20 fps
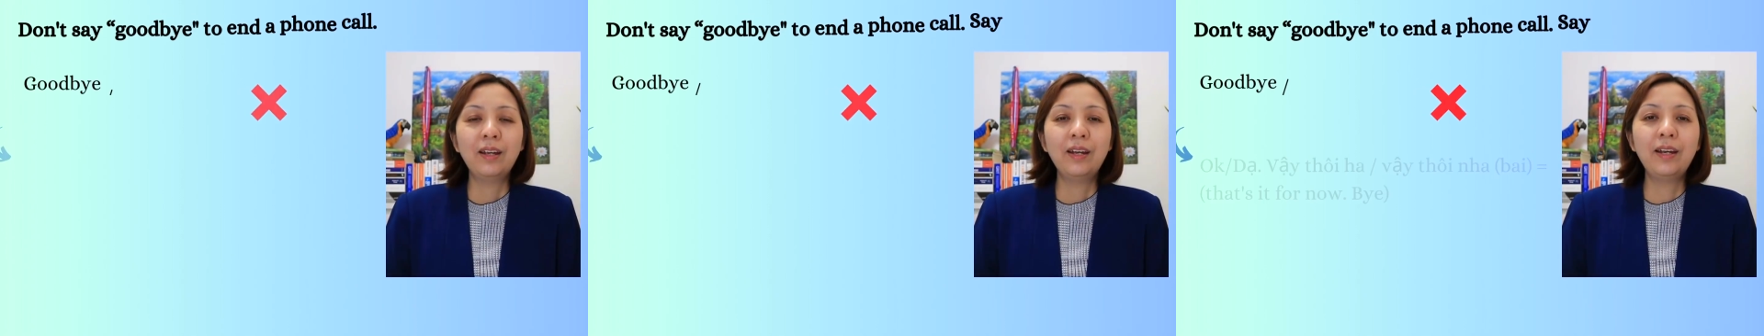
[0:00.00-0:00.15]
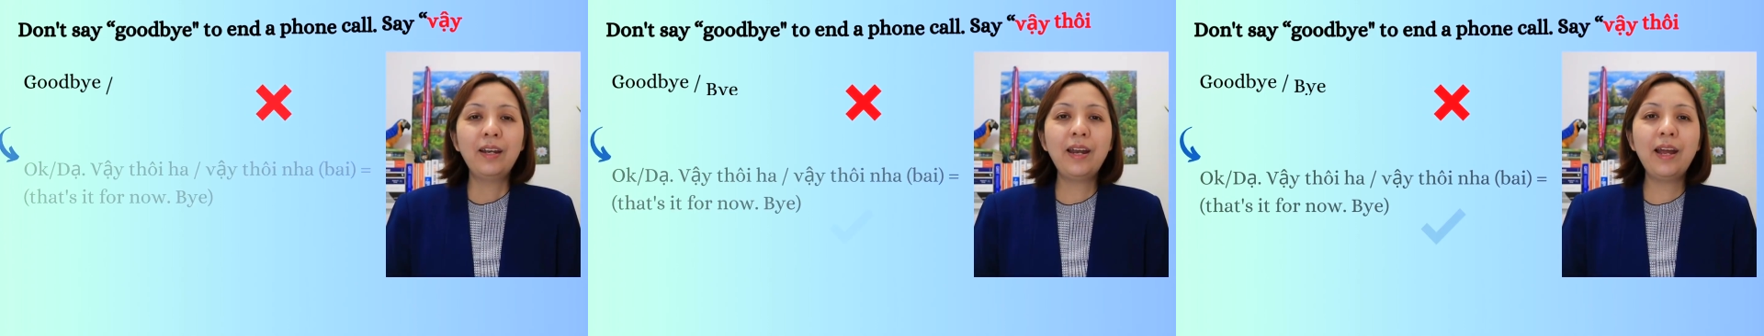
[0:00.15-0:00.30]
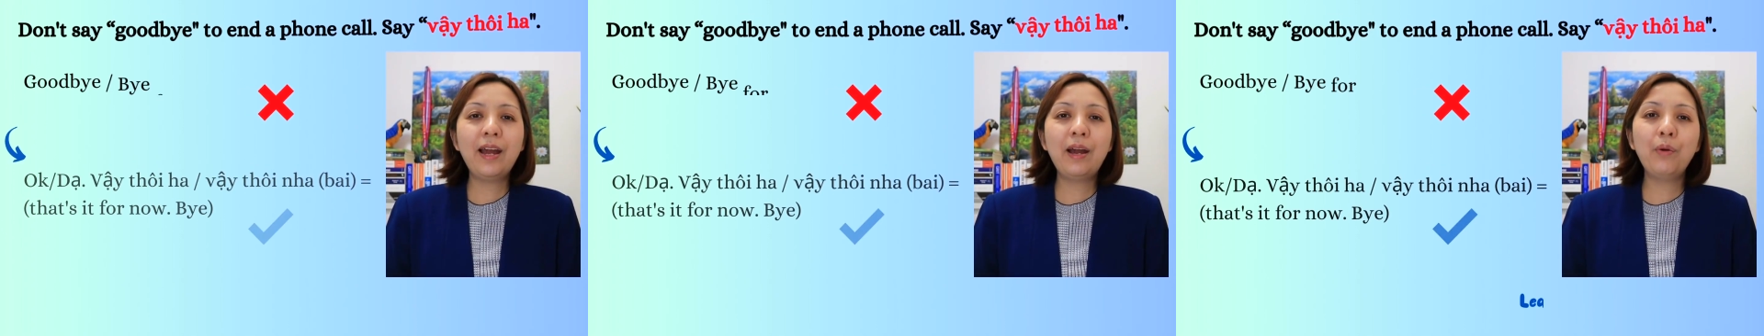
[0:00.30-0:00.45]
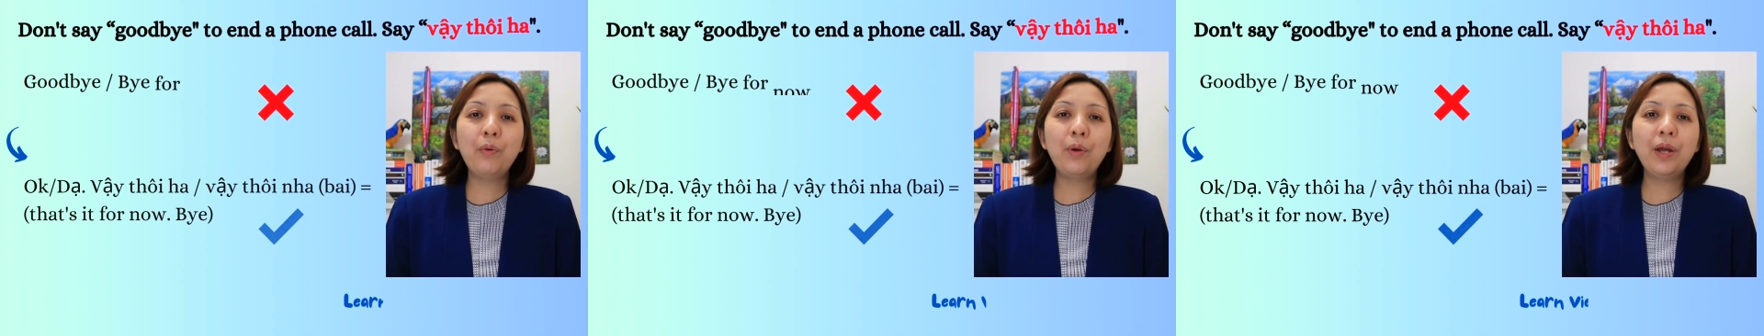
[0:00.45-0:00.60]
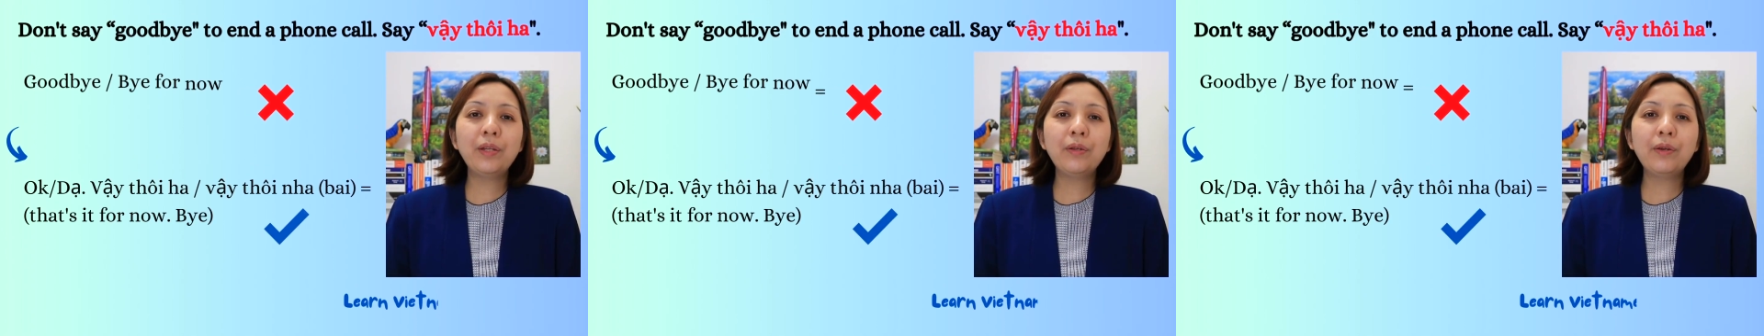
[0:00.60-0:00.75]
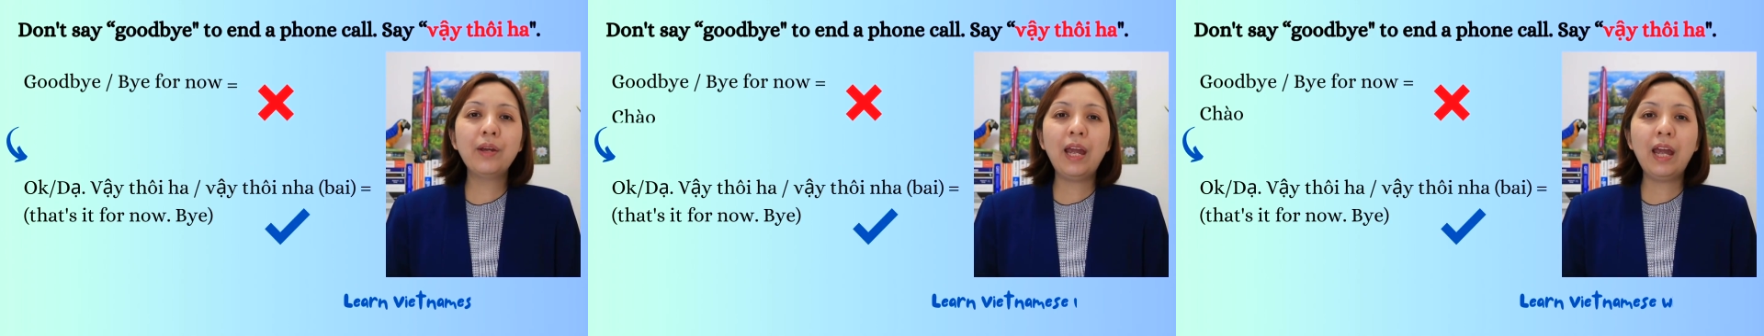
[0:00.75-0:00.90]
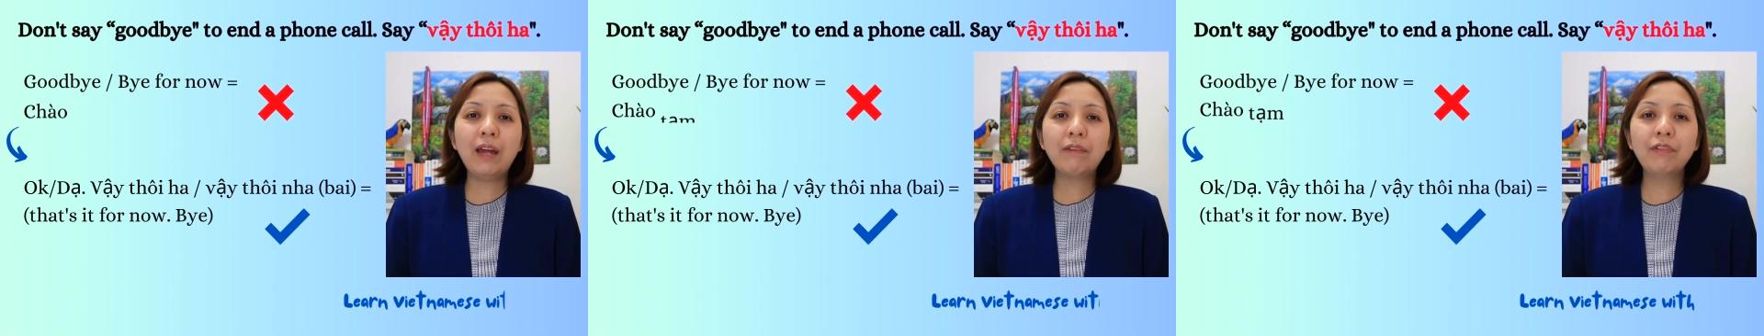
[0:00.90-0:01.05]
Now, when
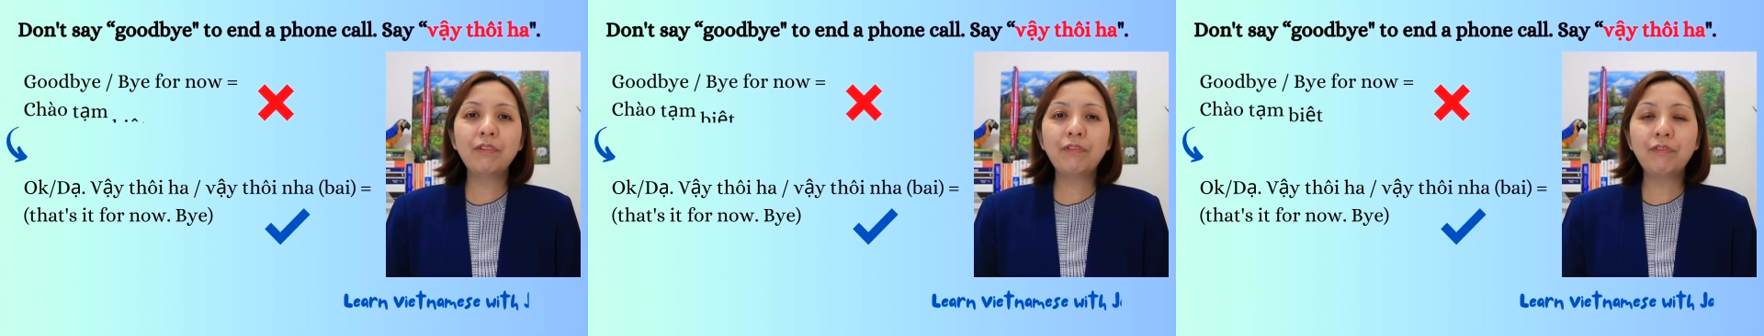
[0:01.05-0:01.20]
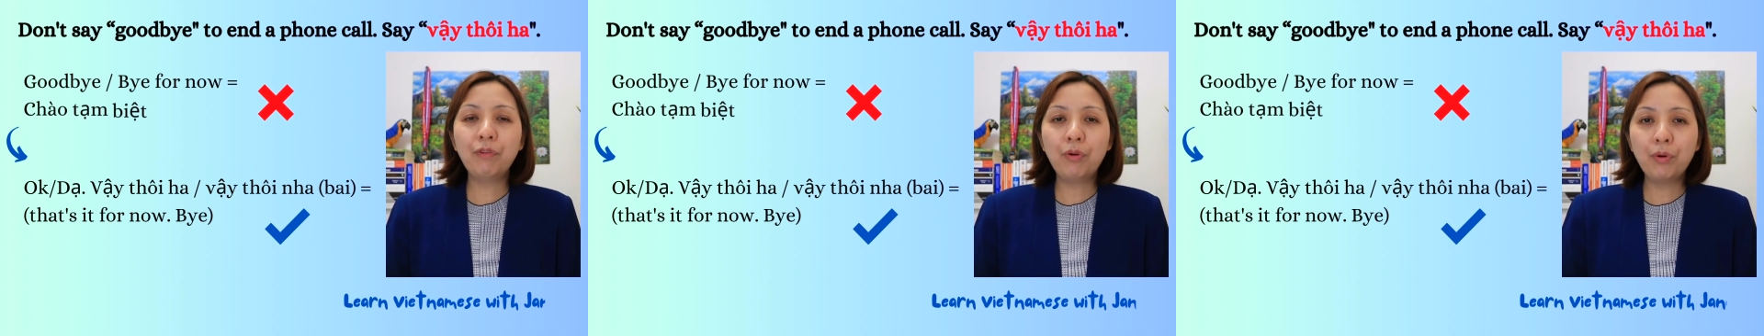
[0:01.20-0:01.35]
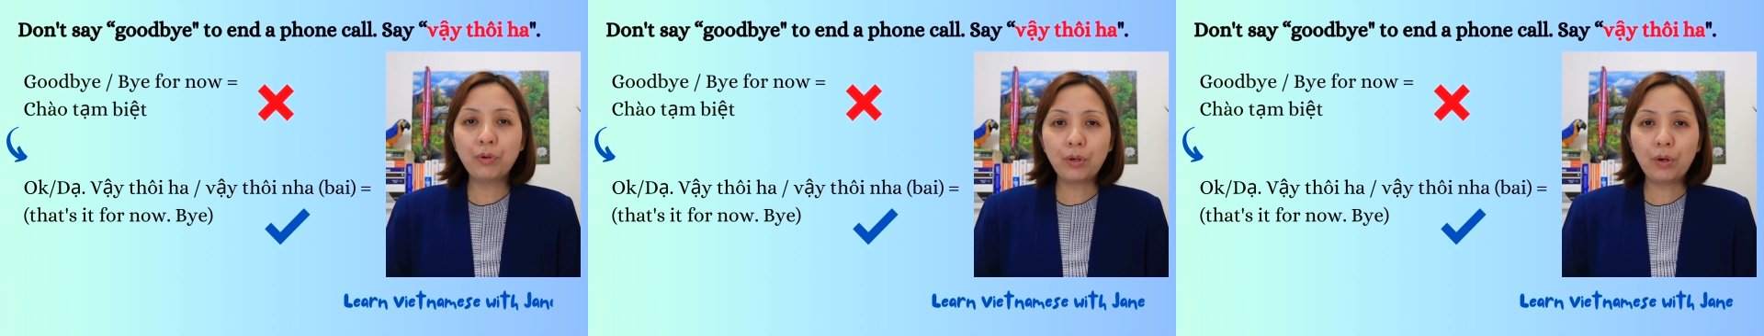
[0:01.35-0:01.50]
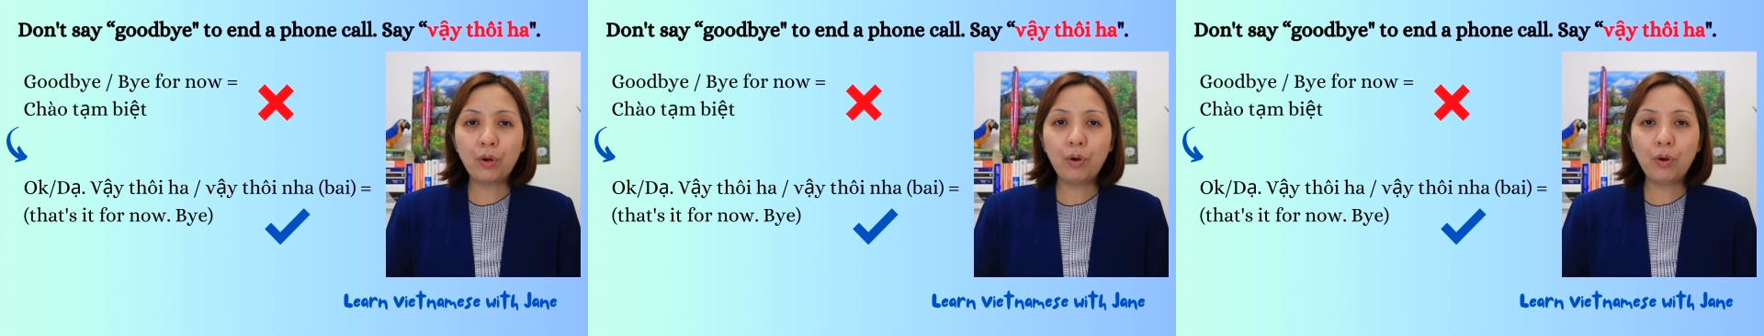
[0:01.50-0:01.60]
you have a phone